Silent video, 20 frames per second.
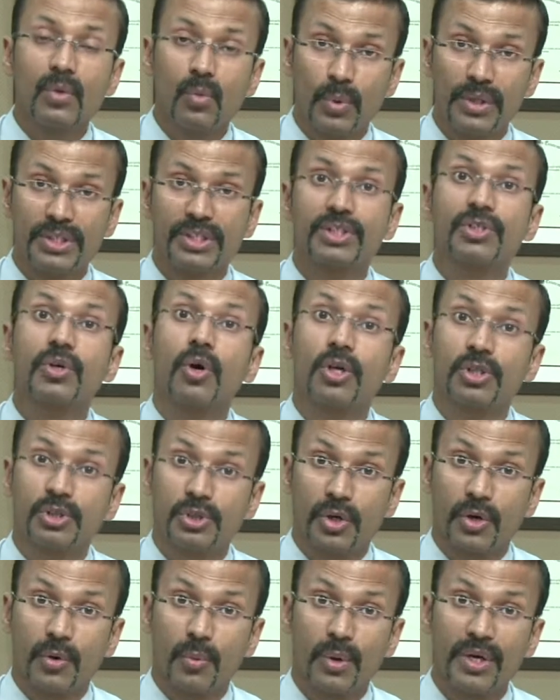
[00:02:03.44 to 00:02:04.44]
which is
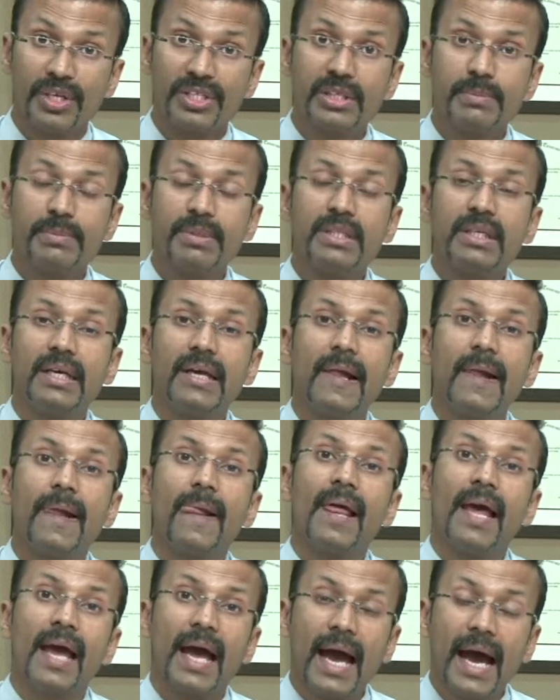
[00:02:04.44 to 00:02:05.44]
also reversible,
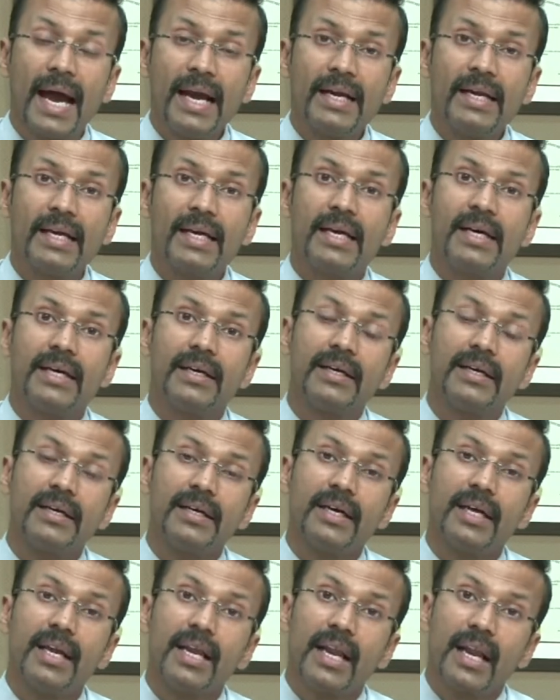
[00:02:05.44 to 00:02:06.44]
and
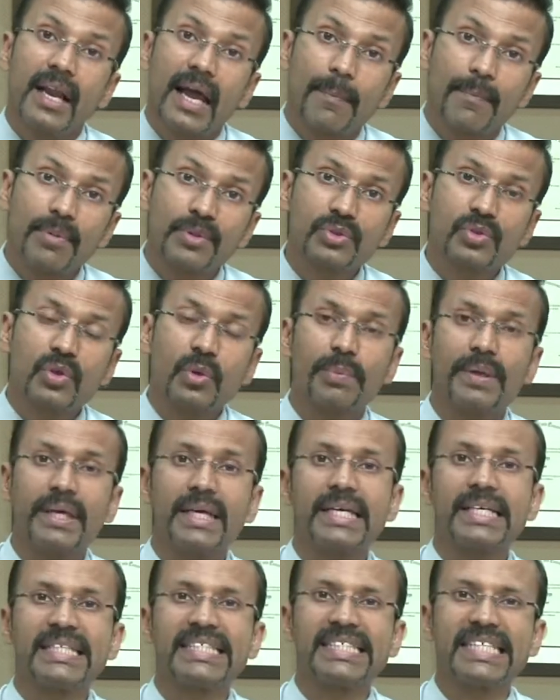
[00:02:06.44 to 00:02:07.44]
a laparoscopic
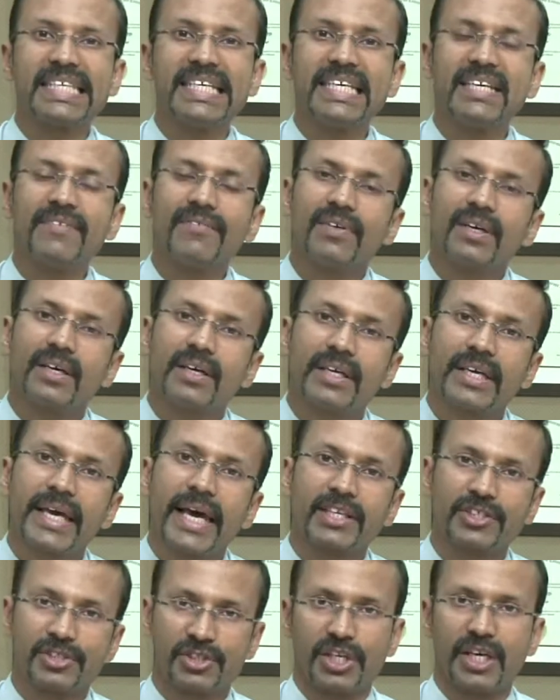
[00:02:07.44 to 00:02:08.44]
sleeve
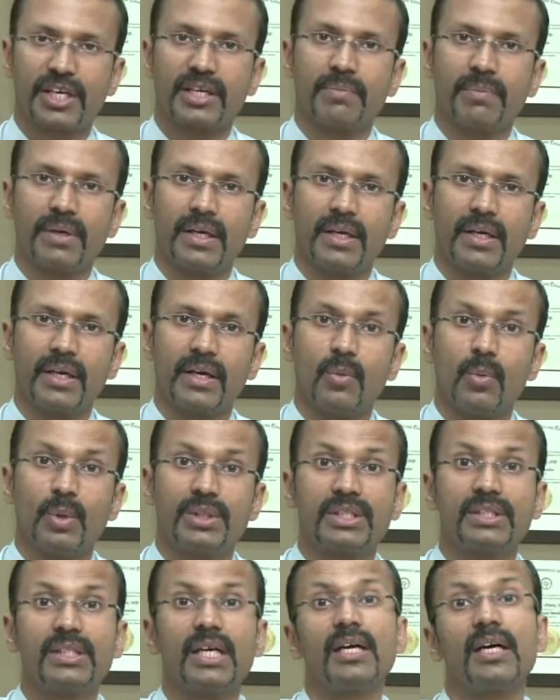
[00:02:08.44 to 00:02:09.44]
gastrectomy,
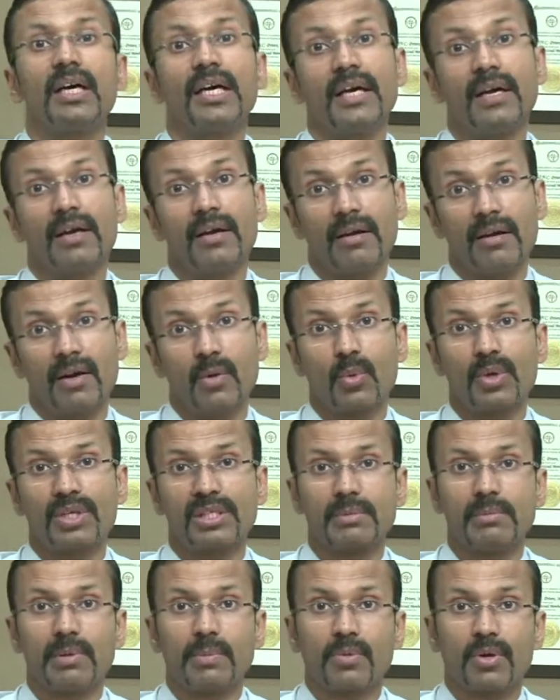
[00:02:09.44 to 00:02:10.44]
which is a
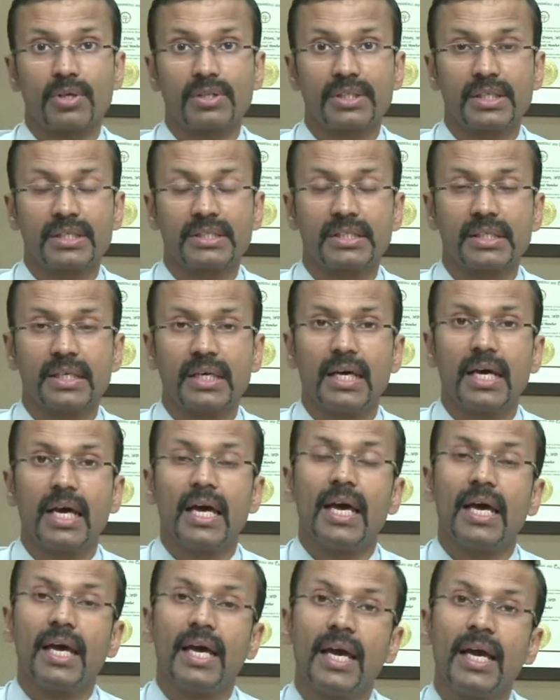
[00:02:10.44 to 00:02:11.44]
irreversible process.
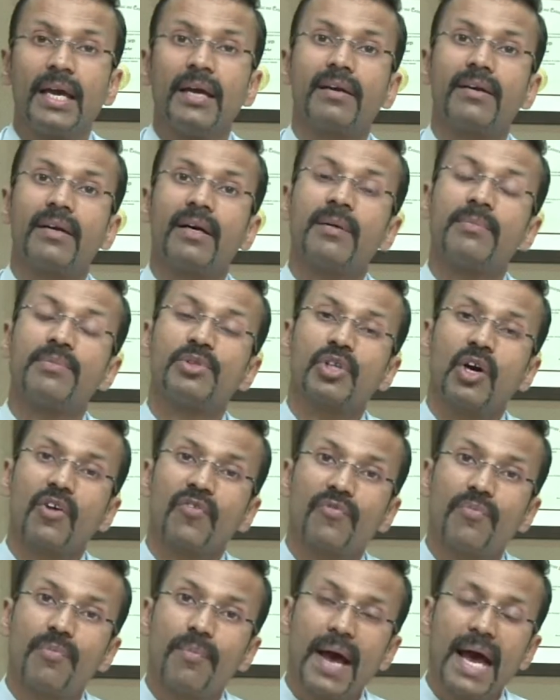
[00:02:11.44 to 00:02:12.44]
In terms
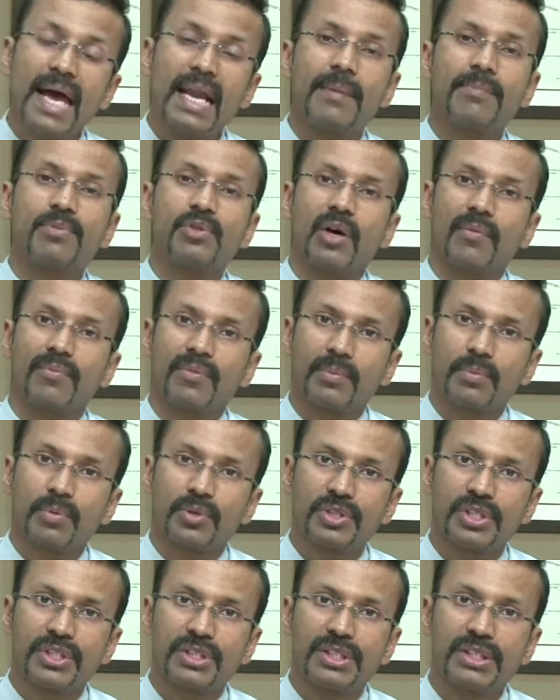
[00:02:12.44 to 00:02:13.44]
of malabsorptive
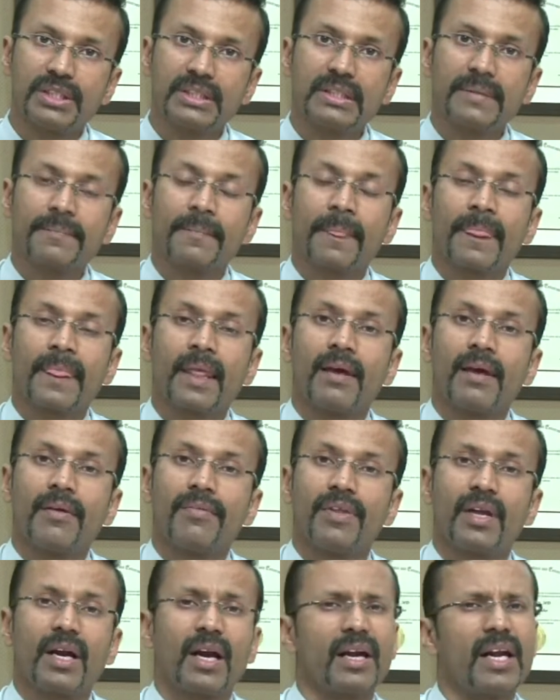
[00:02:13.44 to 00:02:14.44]
procedures,
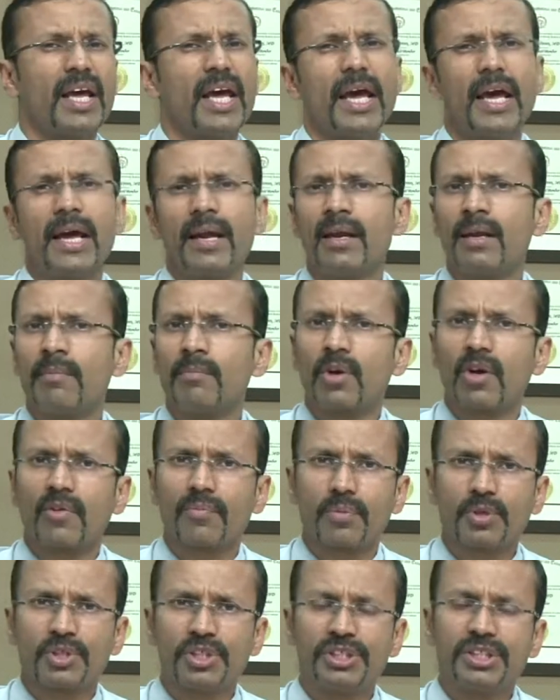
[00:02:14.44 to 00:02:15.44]
there are n number
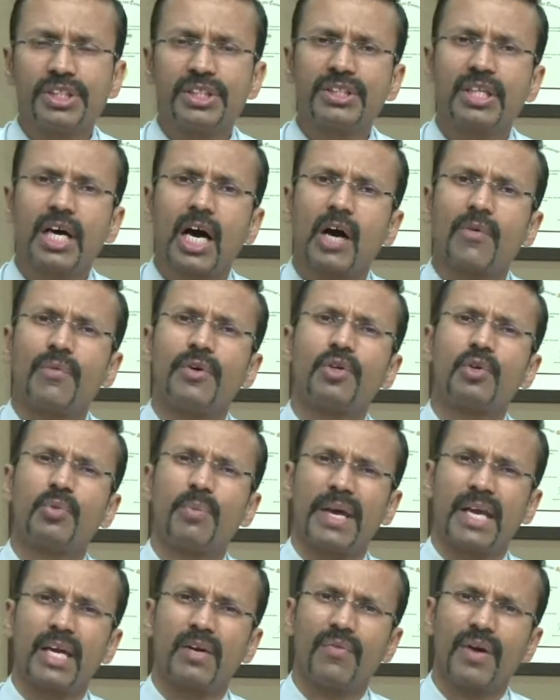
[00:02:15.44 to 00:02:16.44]
of procedures. However, to
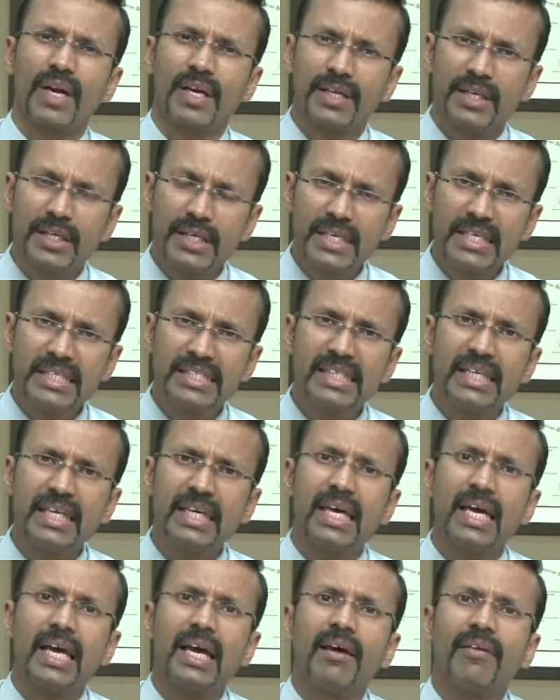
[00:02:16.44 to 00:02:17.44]
make it very
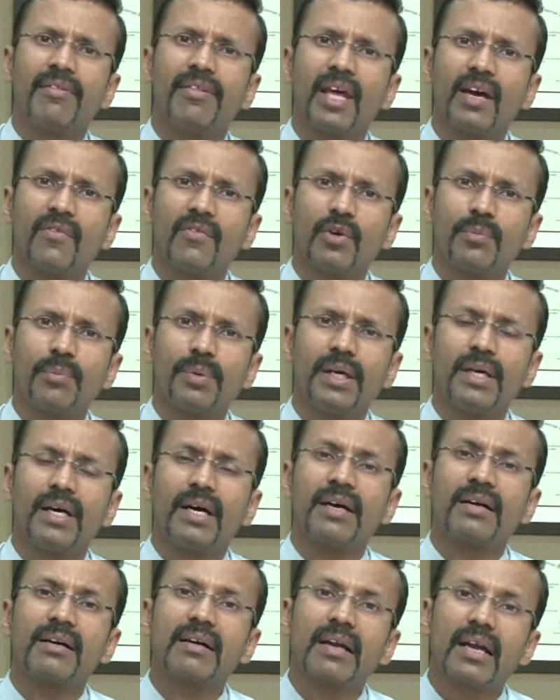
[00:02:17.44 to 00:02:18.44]
easy, there would be
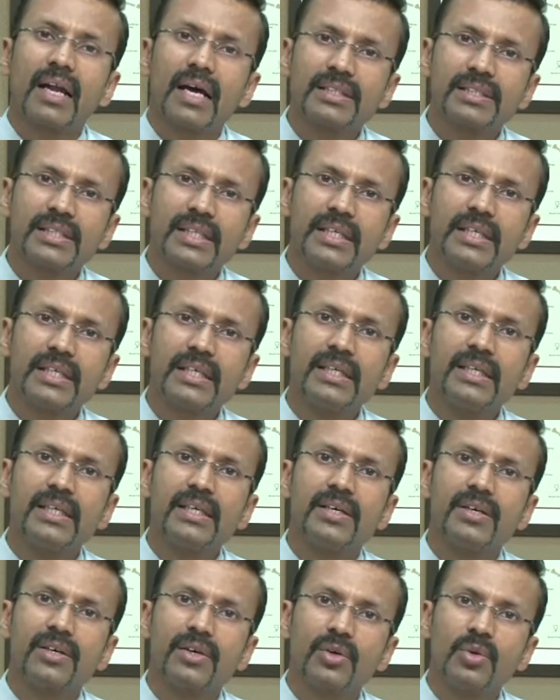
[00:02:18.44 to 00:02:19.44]
a classical
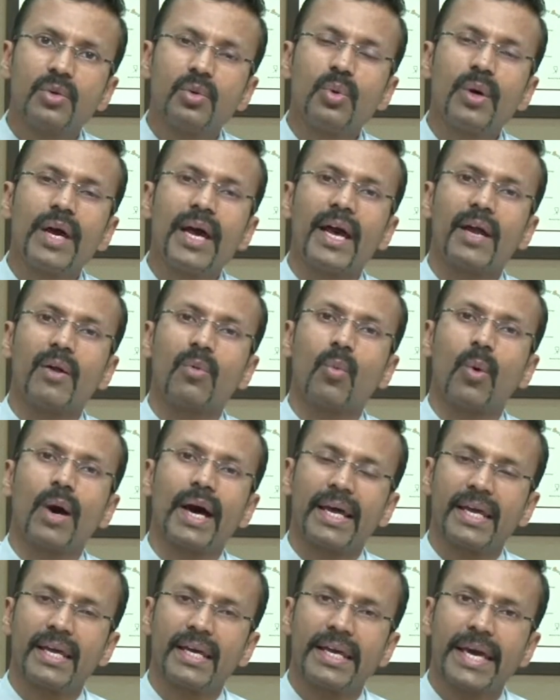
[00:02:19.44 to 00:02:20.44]

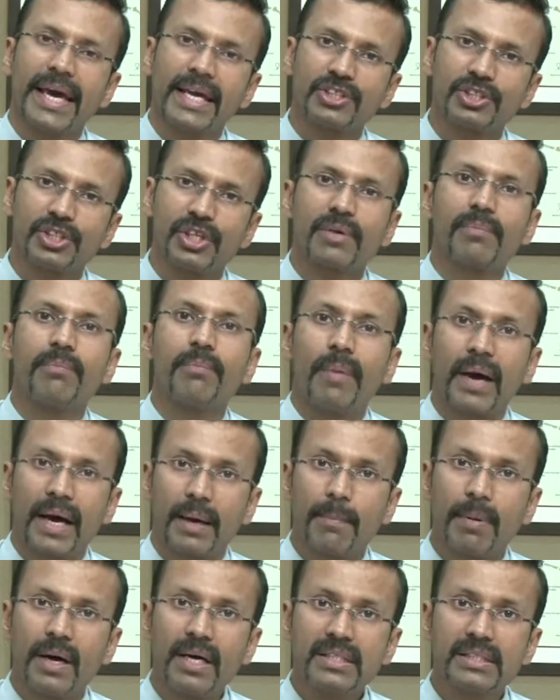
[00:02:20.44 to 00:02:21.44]
Roux-en-Y gastric
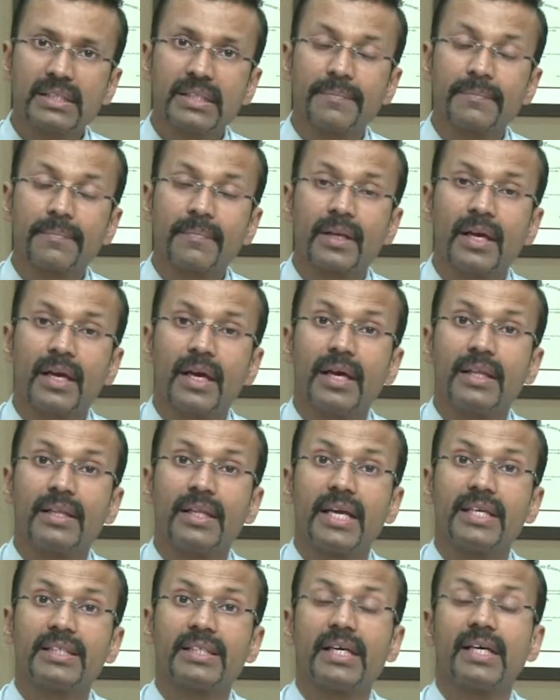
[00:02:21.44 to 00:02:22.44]
bypass.
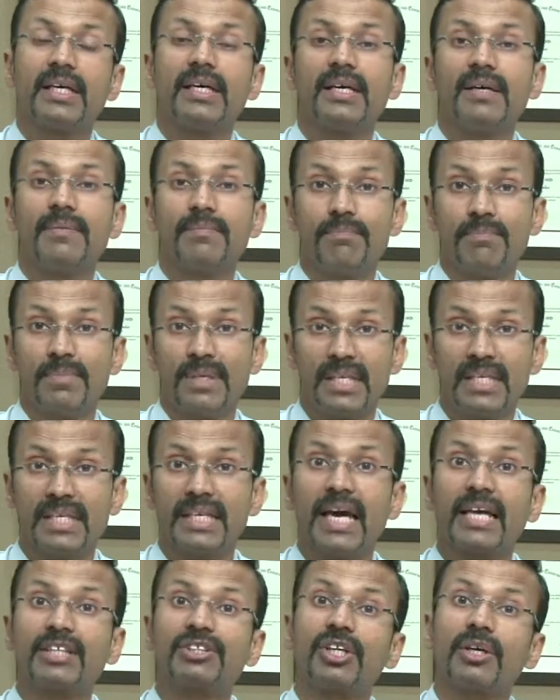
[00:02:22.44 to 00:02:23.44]
There is a mini
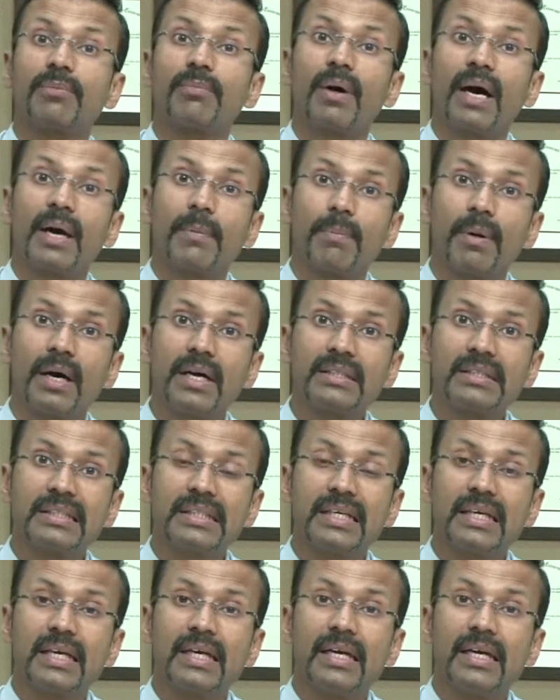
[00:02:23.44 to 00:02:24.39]
gastric bypass,